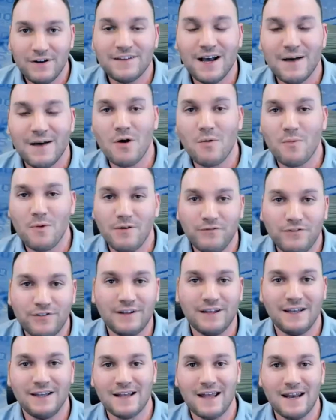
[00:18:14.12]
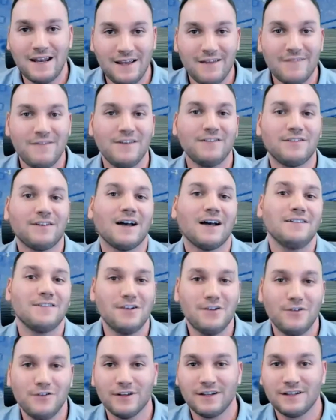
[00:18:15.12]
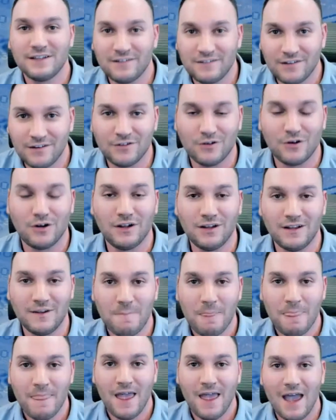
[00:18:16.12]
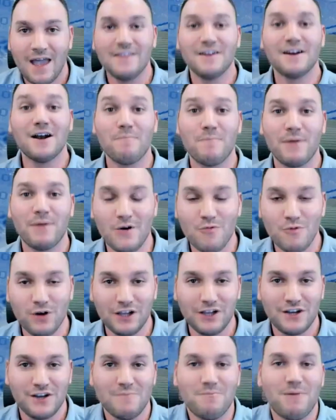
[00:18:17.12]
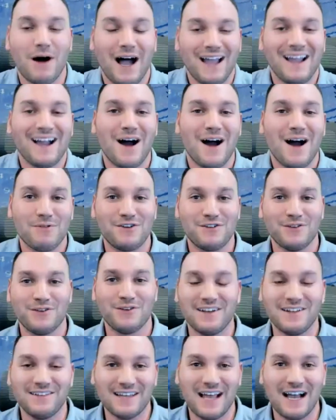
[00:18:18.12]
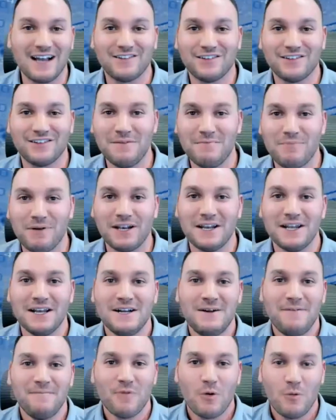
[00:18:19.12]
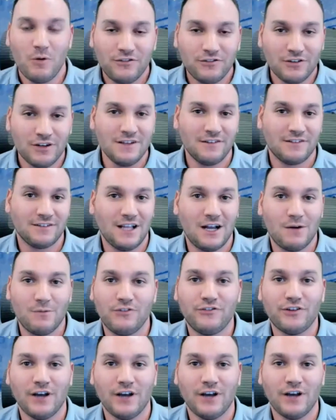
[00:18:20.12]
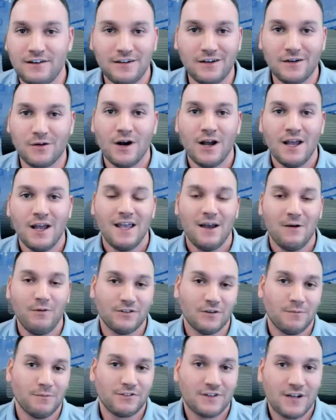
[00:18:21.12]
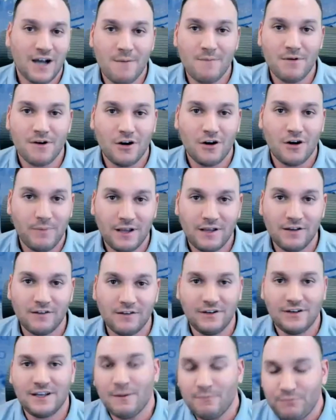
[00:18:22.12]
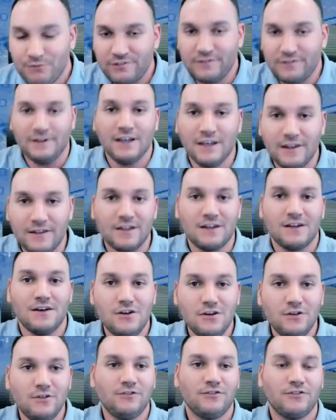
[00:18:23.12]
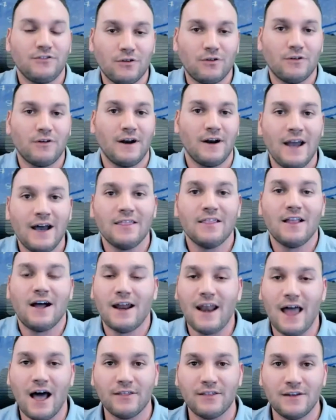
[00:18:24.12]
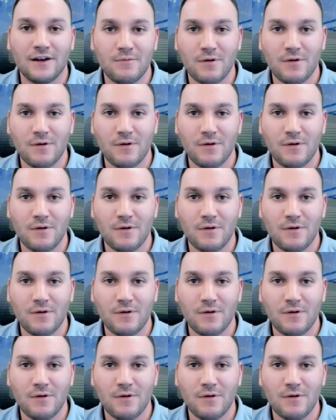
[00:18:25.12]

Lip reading: that we've seen any of these kinds of news like this, it's all ended up being really good buying opportunities, actually. But we saw this a lot with China, too. It was almost comical because you kept seeing the news story headline out there, but